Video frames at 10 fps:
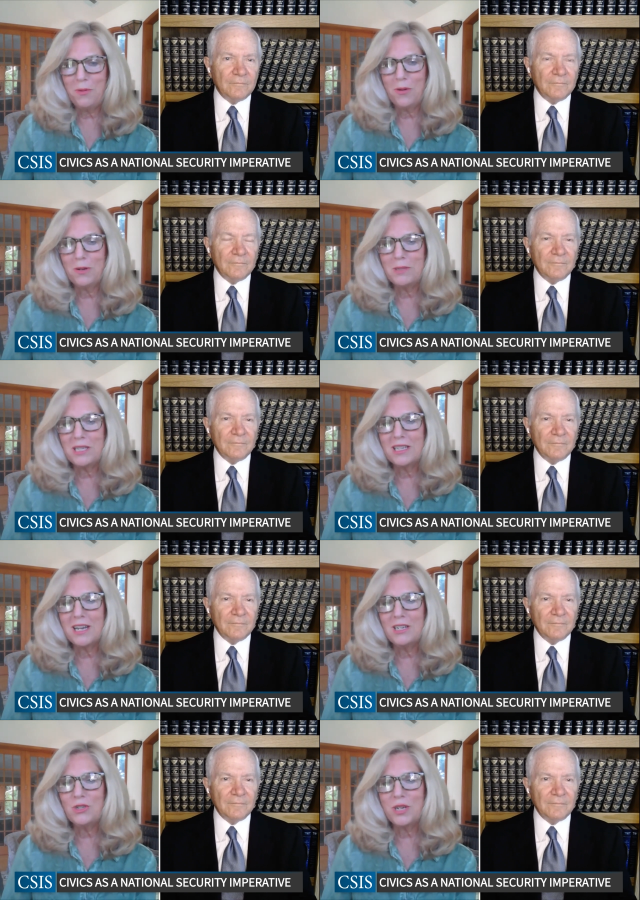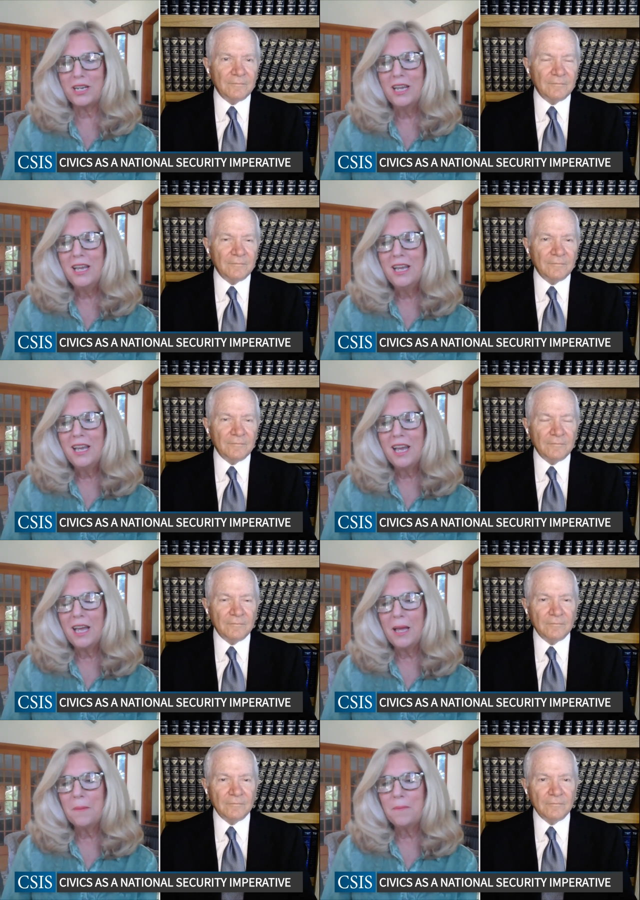Speaker 1: programs in the country
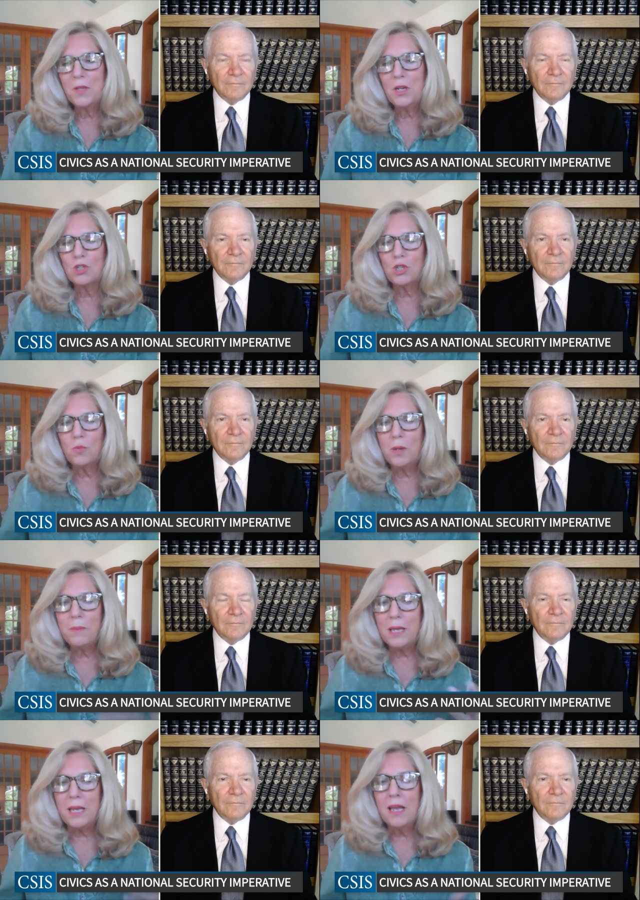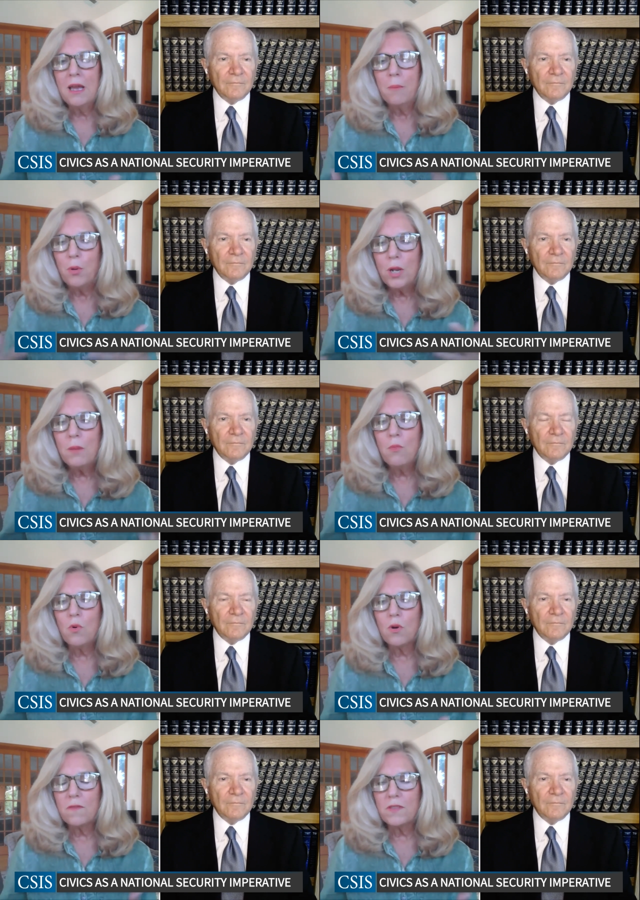um, you know, should we be putting
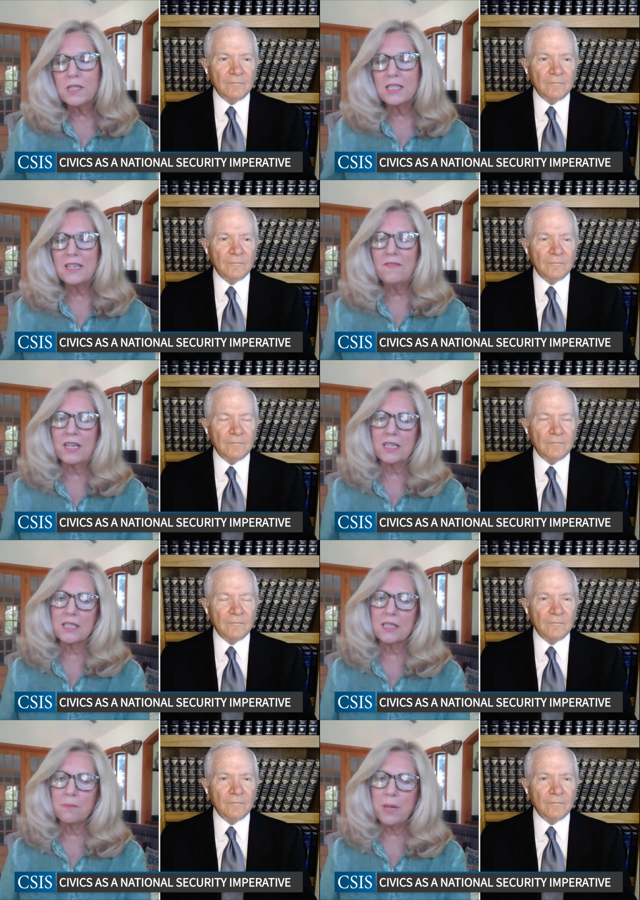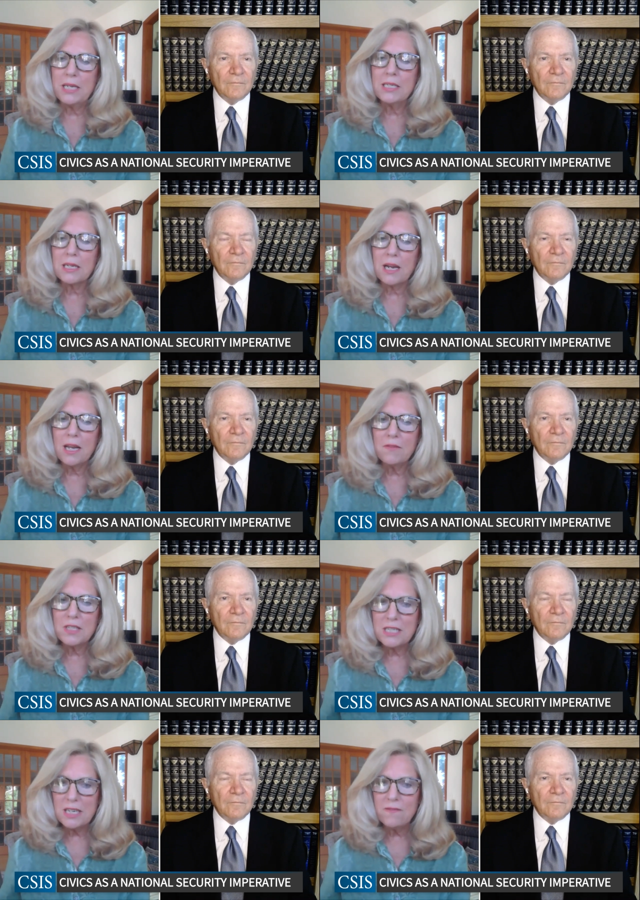more of the civics, basic kind of
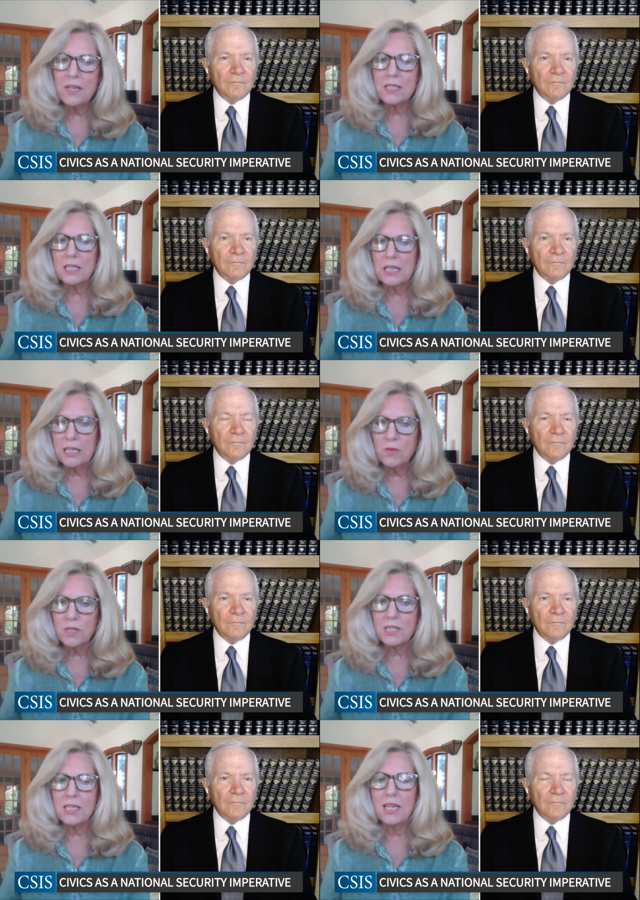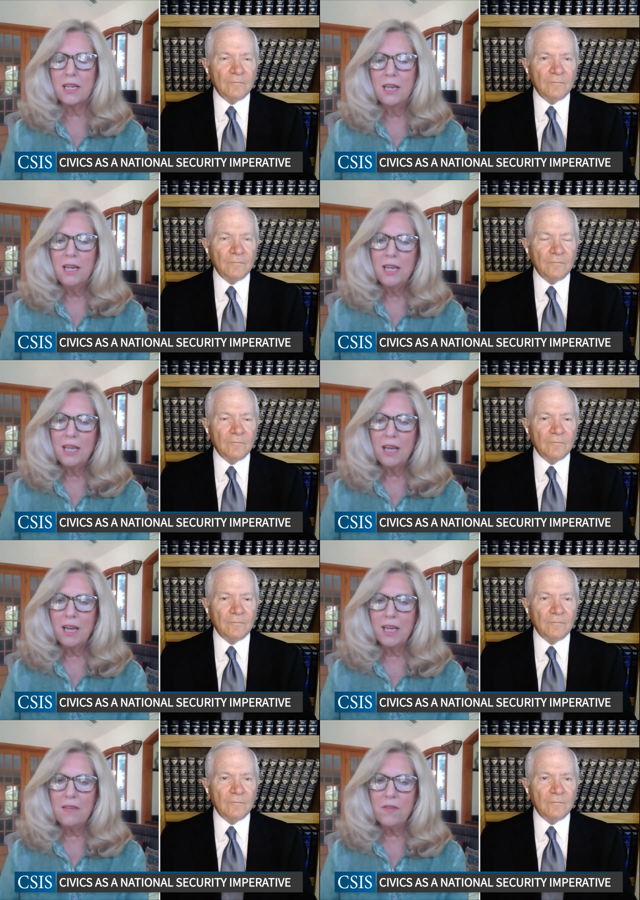civics literacy,
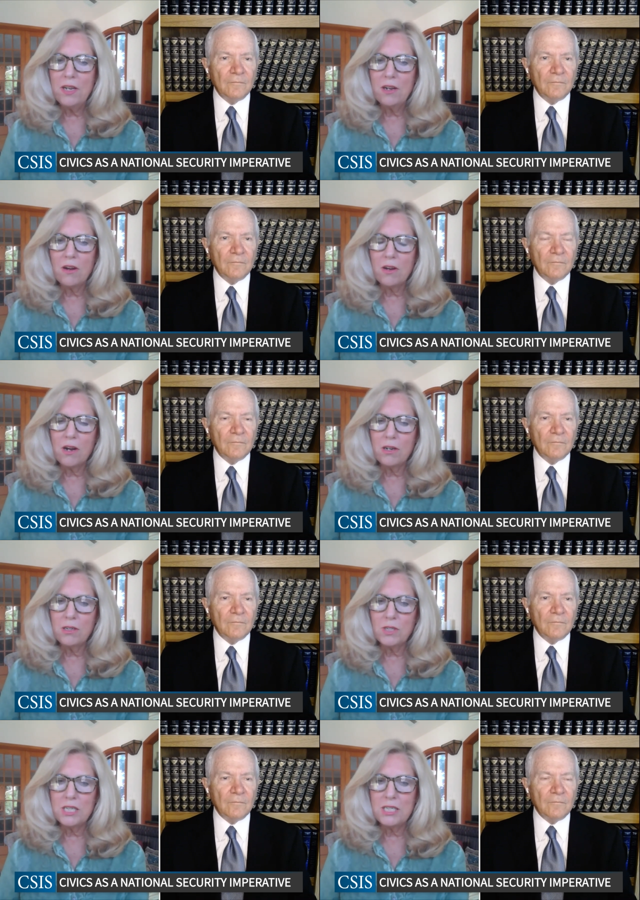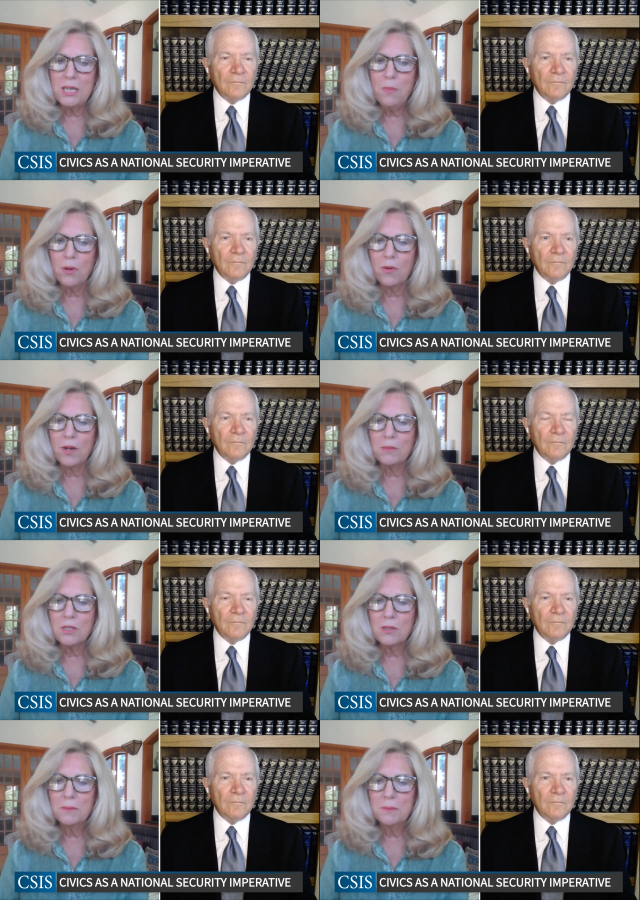uh, even in our ROTC
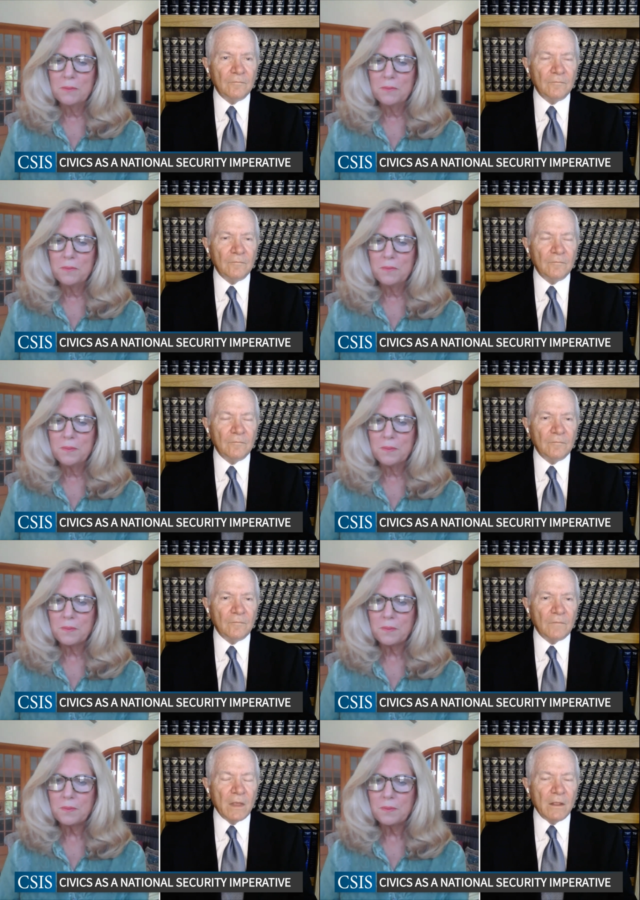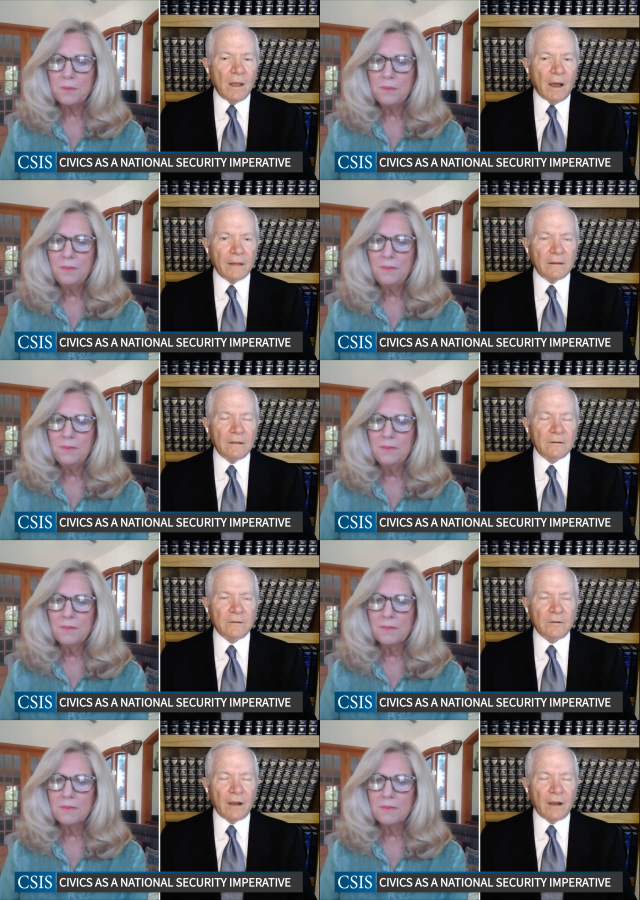programs?
Speaker 2: I think that there